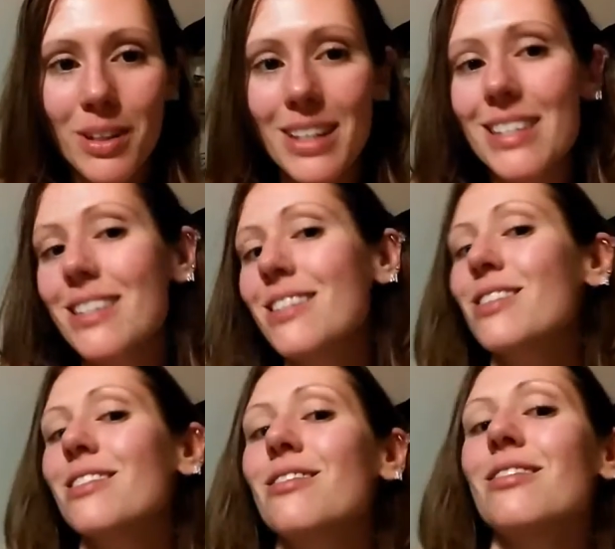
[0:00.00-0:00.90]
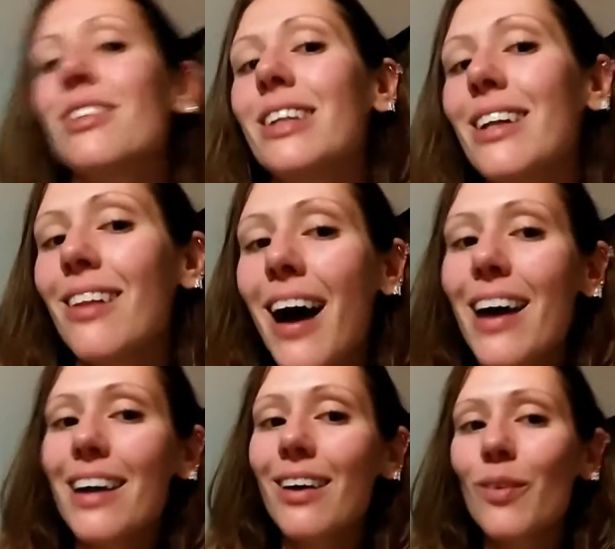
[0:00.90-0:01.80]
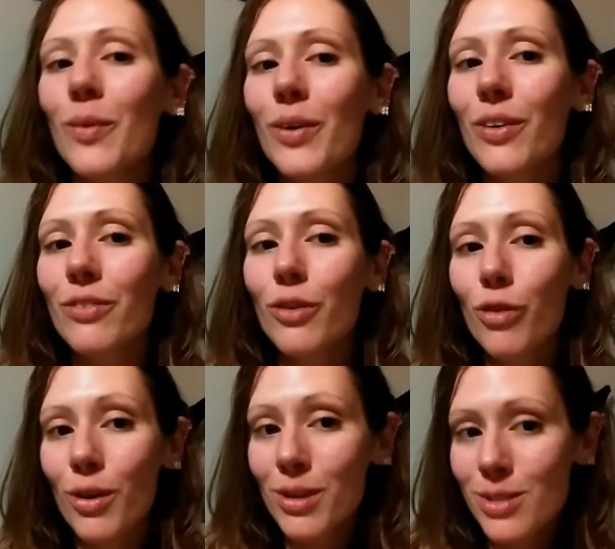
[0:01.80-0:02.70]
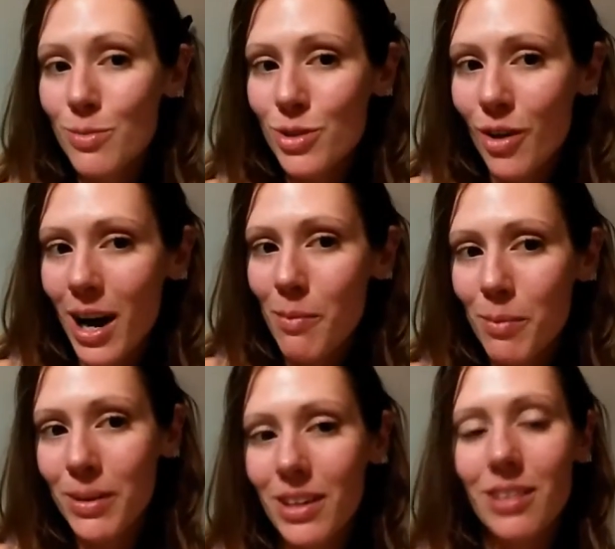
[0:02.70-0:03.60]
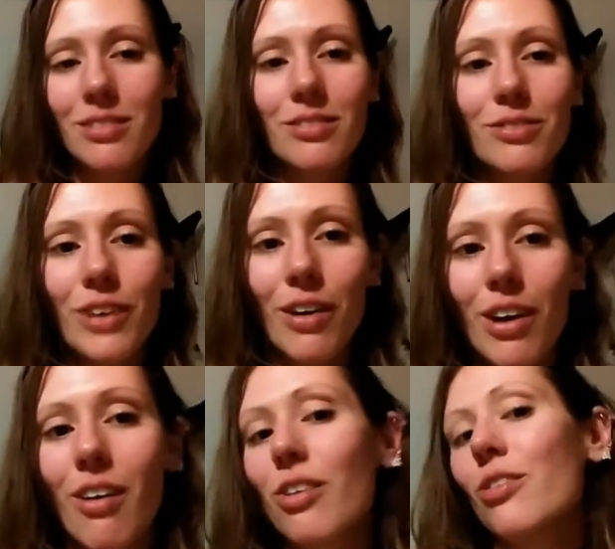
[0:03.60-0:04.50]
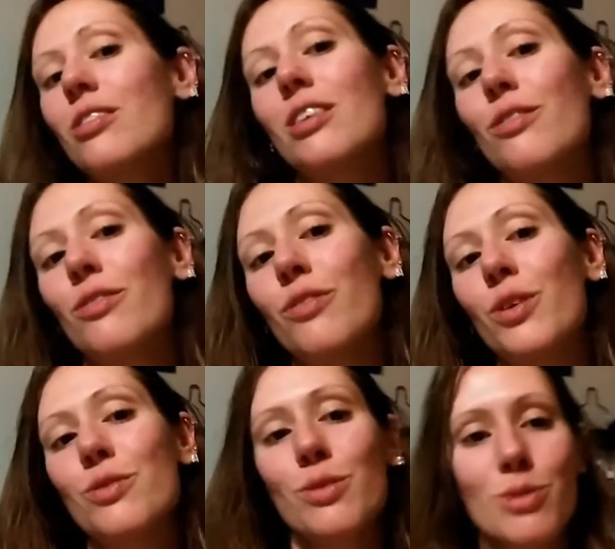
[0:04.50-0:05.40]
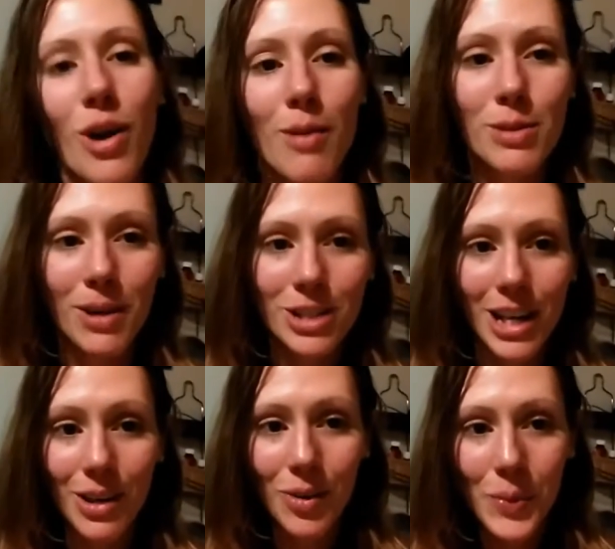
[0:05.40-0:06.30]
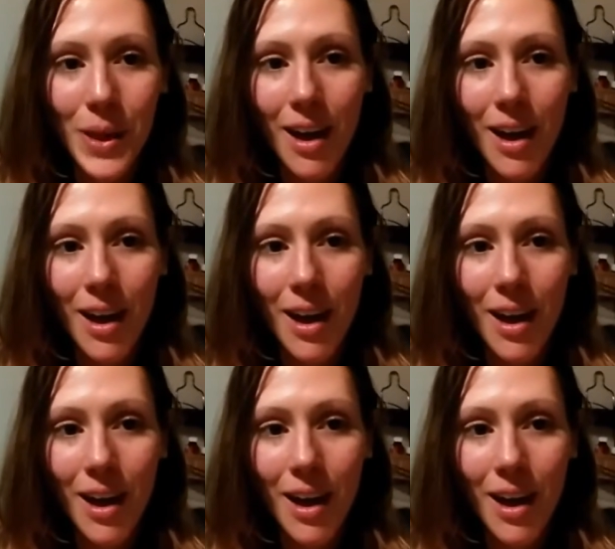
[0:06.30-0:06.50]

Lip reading: please click like or feel free to subscribe. I'd be very honored if you subscribe to my channel.